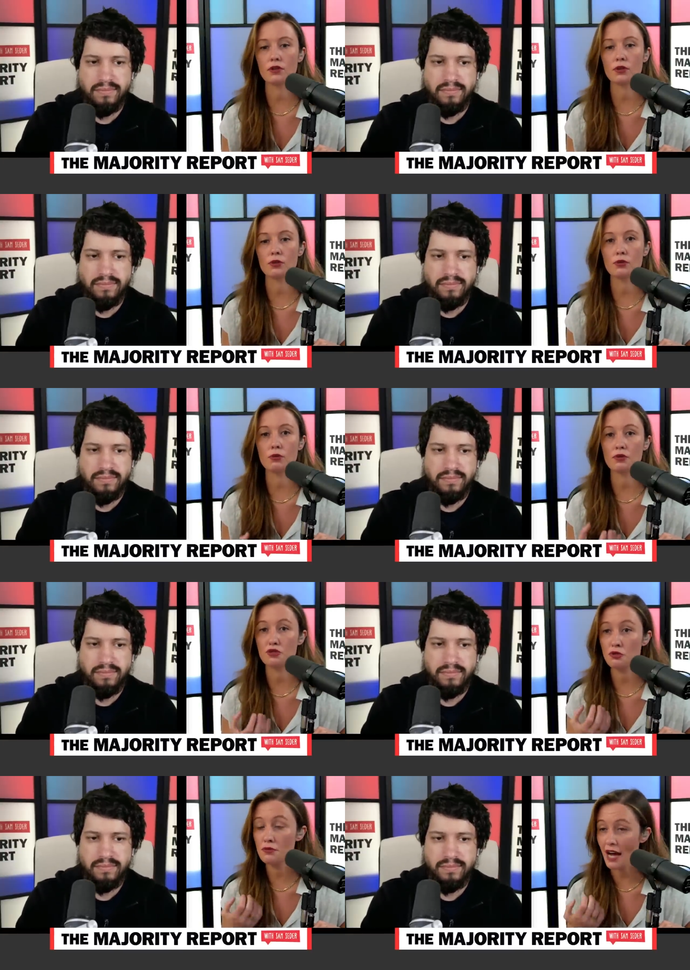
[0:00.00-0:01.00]
Speaker 1: who do
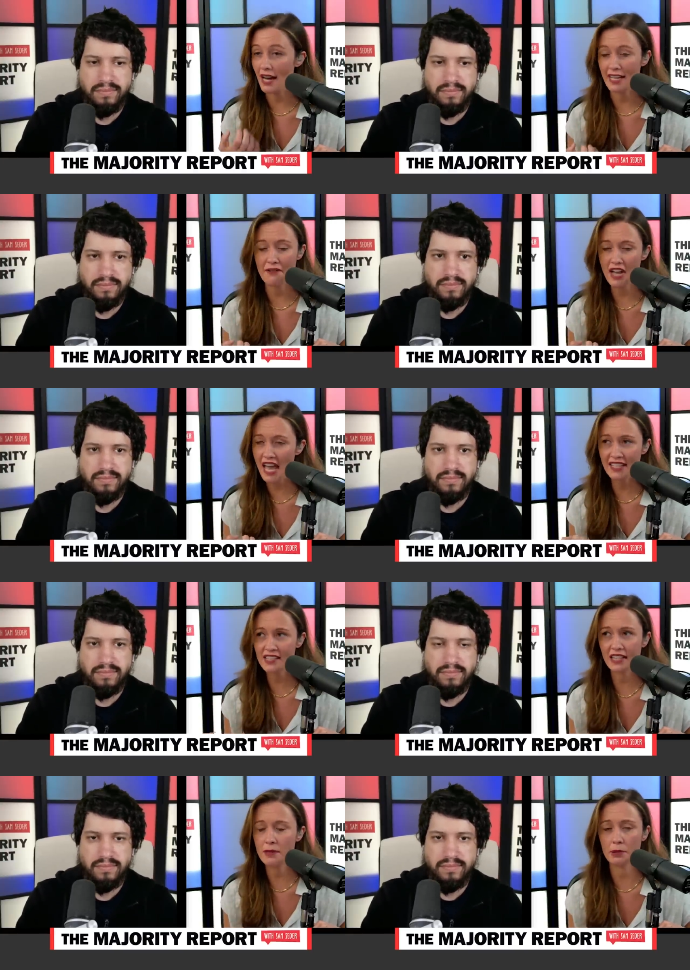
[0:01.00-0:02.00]
not have any
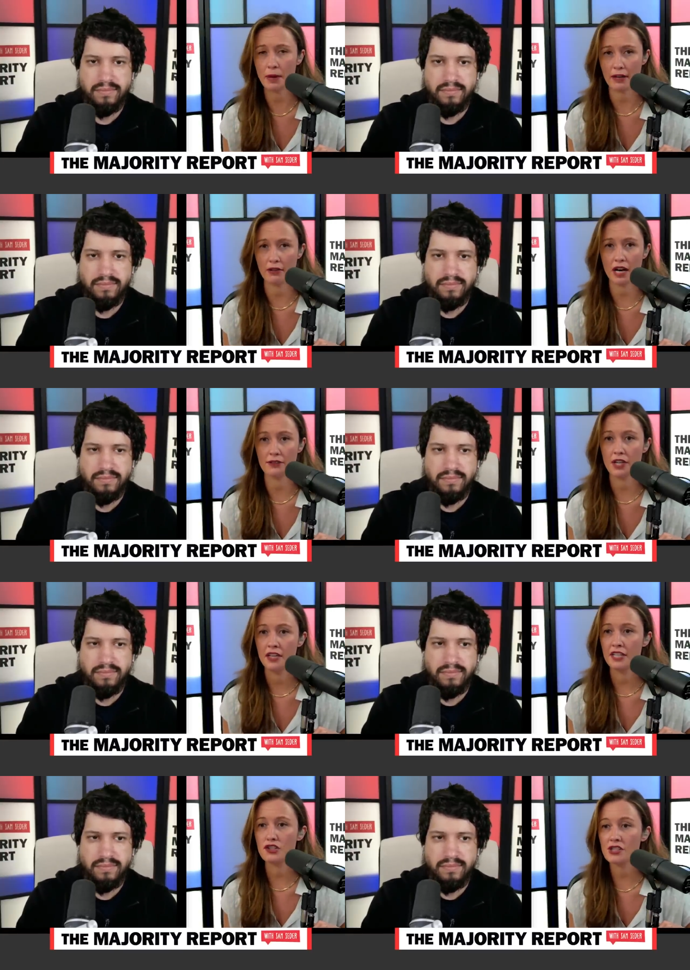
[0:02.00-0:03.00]
labor background. They
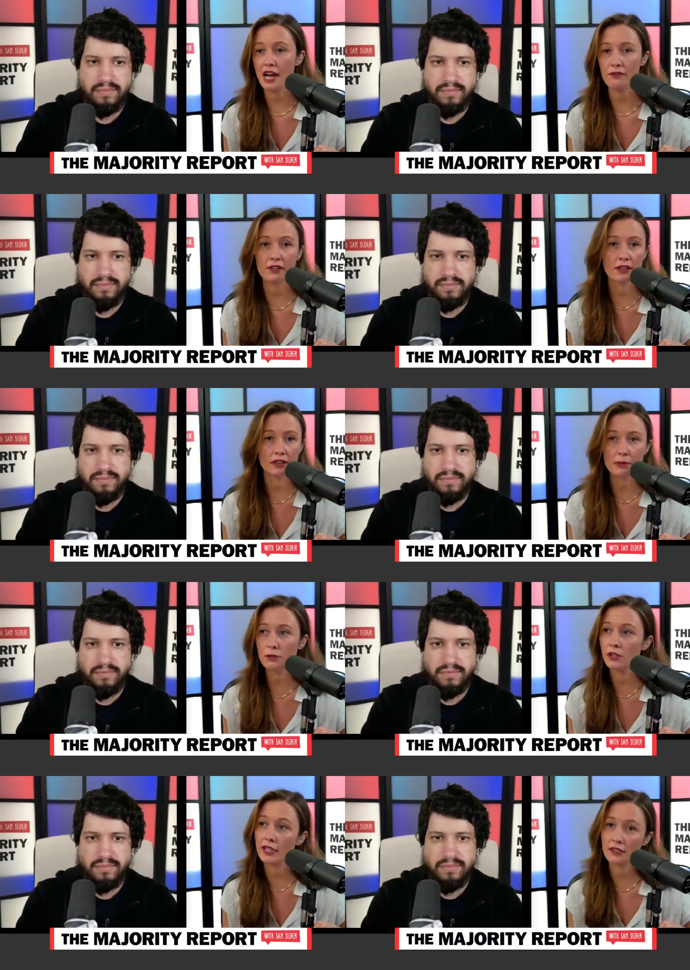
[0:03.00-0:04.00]
just have liberal
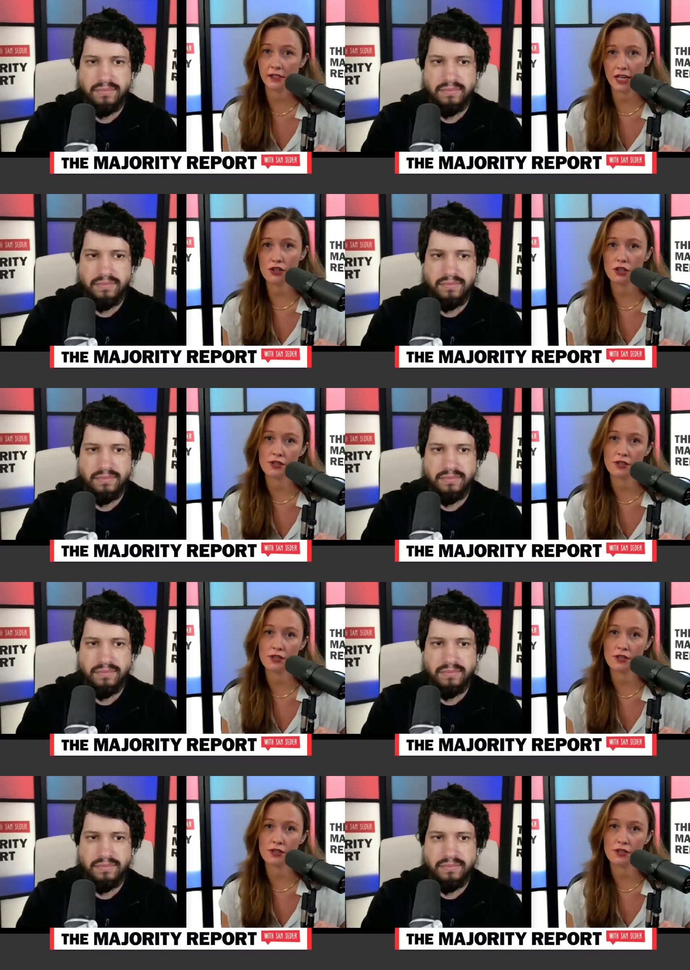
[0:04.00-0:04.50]
inclinations